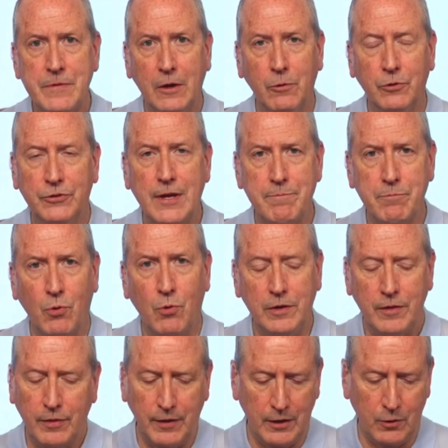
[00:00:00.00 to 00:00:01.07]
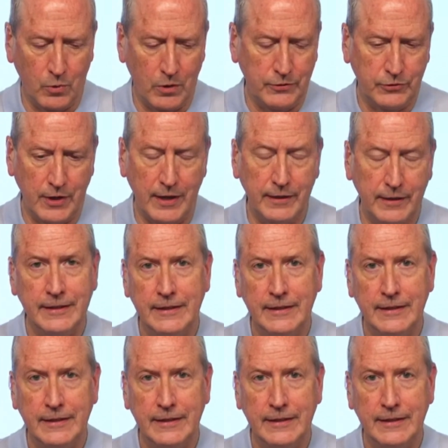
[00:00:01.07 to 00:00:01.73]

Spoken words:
It was that point in the thing where he said,